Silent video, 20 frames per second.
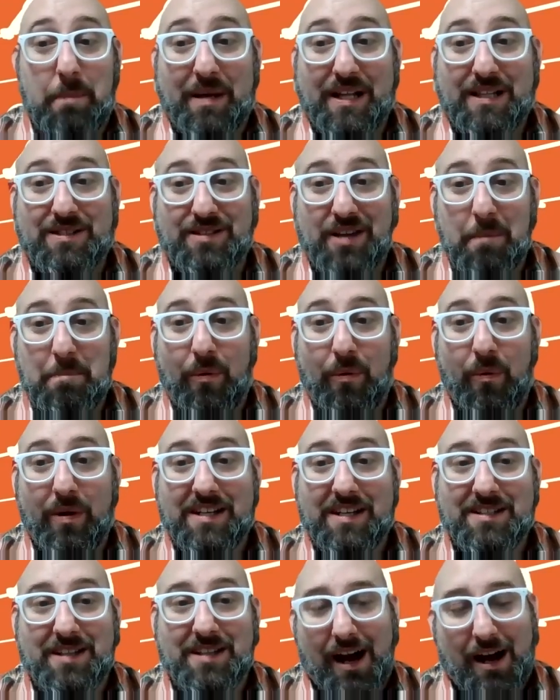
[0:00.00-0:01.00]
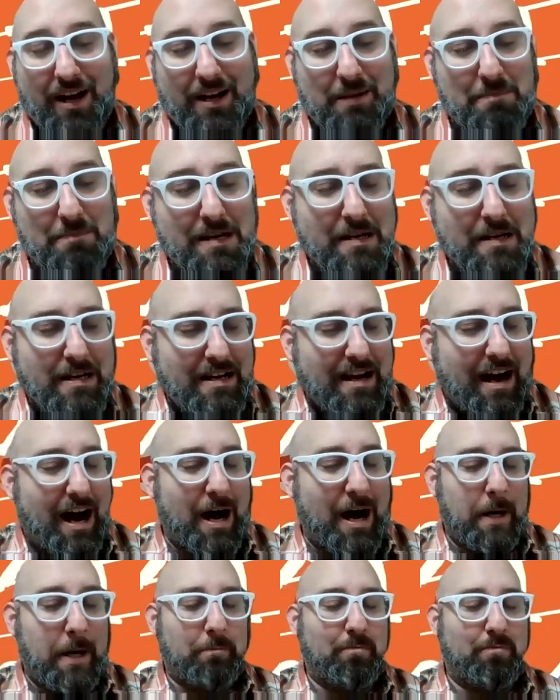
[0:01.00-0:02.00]
up at some point in time.
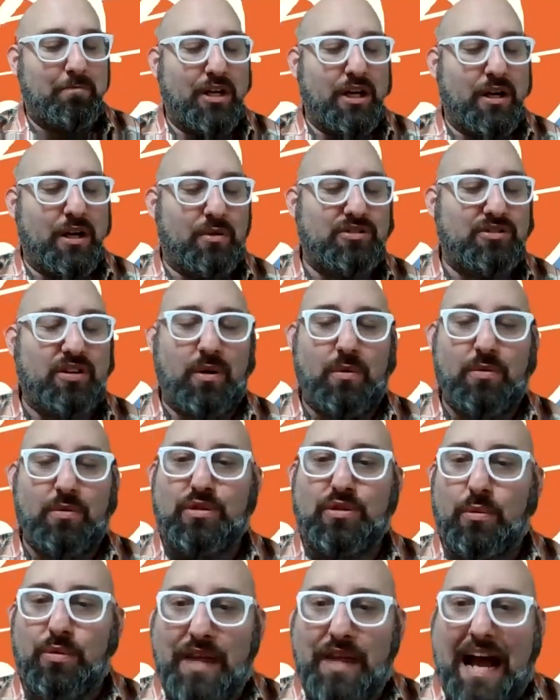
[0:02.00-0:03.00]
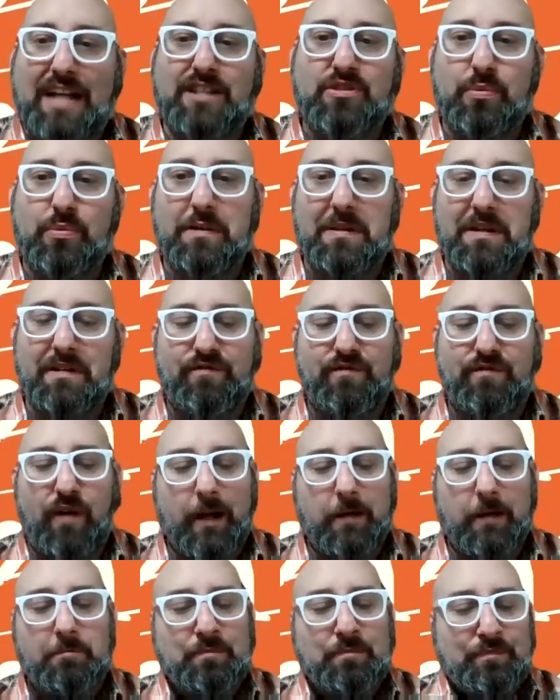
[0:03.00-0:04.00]
So that's really
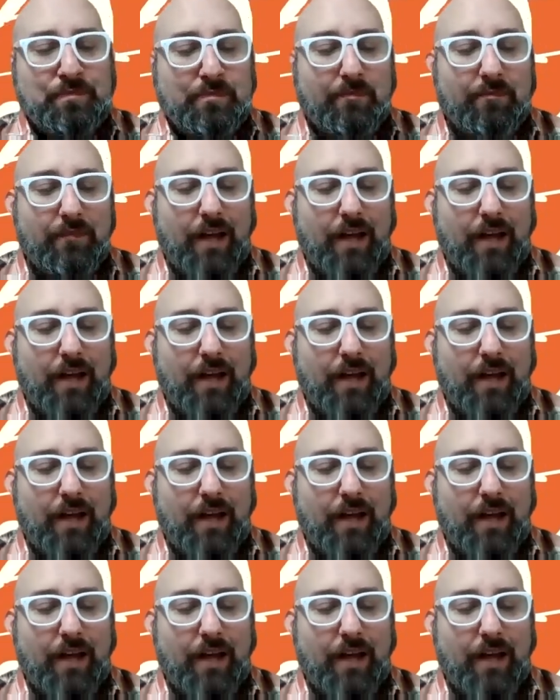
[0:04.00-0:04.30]
fun.